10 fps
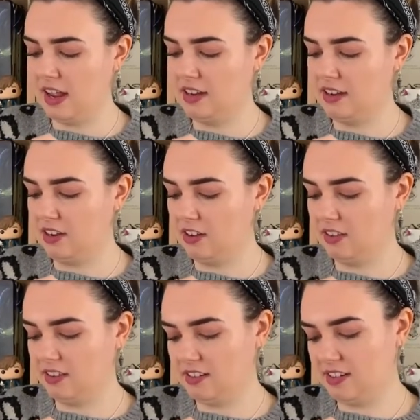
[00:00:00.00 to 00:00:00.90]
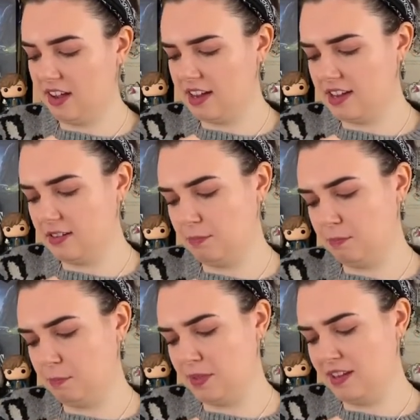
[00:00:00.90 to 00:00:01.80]
And the design is
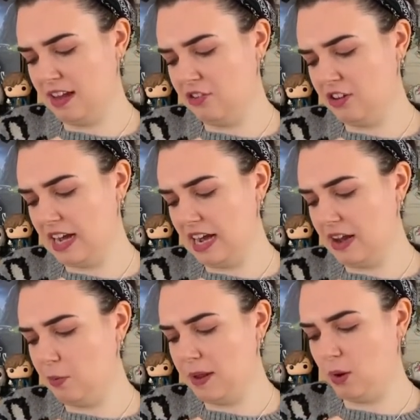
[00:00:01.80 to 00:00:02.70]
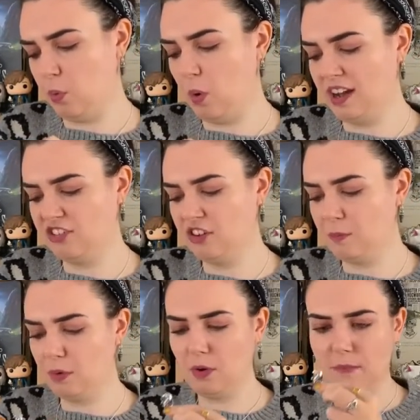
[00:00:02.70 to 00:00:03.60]
potentially a little bit
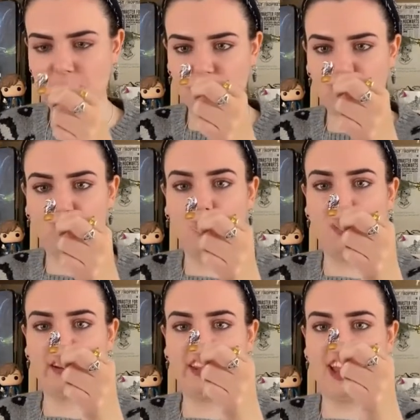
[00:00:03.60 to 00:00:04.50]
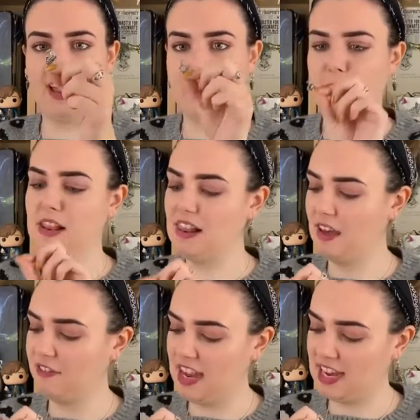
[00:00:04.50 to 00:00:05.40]
questionable. I'm not sure that I am
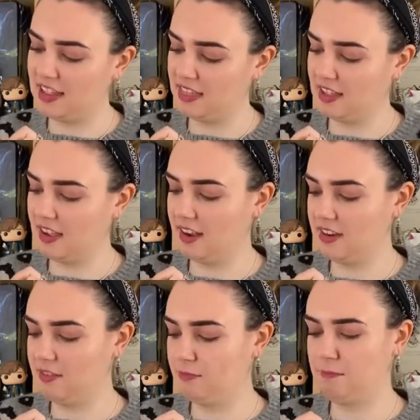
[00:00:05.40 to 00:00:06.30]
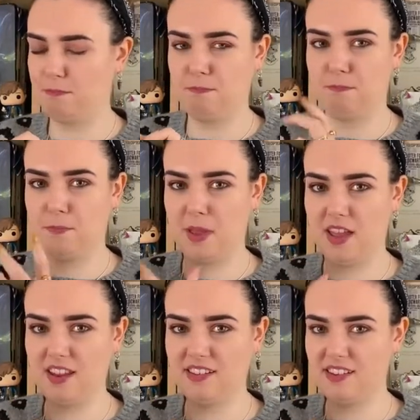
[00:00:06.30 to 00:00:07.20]
loving the kind of
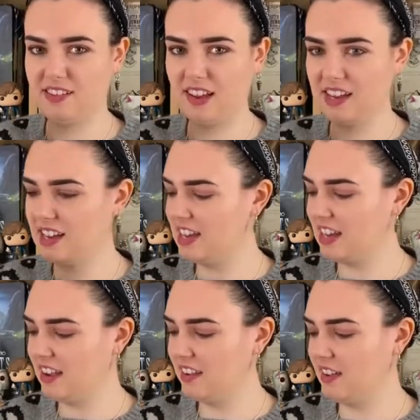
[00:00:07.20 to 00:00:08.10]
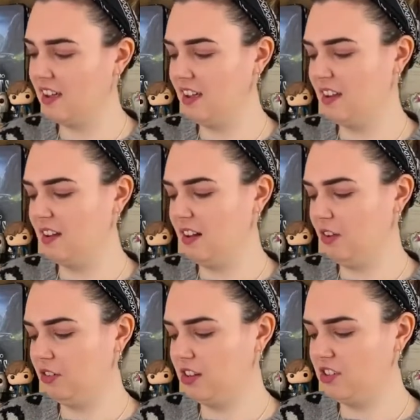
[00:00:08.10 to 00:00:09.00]
bird design here. It
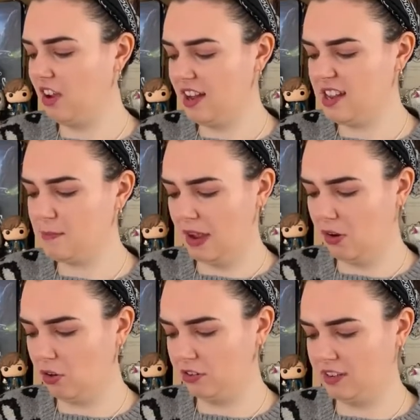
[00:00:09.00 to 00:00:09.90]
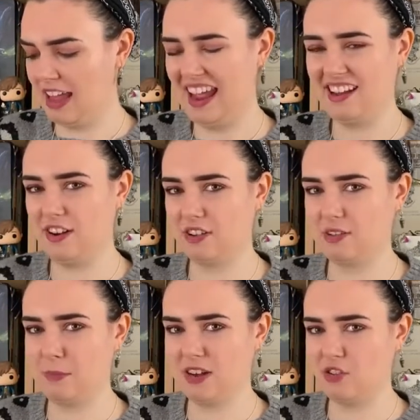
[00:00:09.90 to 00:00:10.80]
looks a tiny bit odd. The head
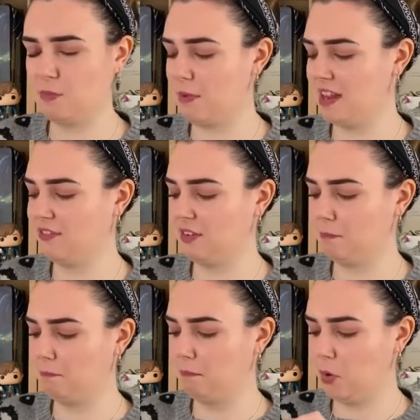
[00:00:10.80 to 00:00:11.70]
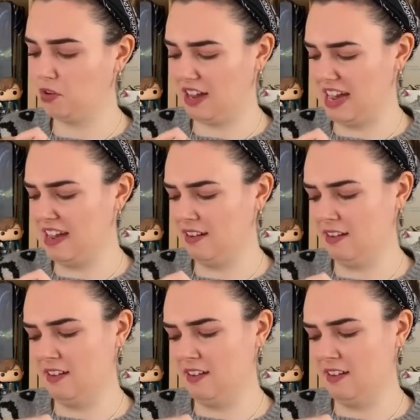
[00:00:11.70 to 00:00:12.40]
looks a bit too big for the body.